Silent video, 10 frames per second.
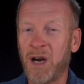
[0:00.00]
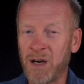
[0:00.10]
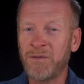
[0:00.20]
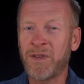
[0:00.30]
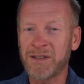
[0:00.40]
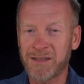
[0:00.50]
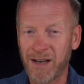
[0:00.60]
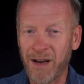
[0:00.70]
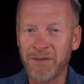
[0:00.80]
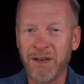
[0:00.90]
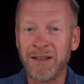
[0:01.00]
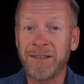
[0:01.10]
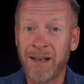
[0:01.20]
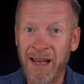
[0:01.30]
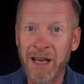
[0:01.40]
of this covenant
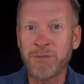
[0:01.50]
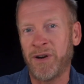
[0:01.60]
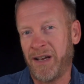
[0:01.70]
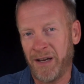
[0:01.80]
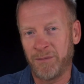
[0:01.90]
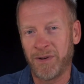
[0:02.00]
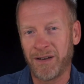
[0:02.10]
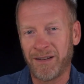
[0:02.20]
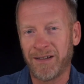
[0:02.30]
to Abraham,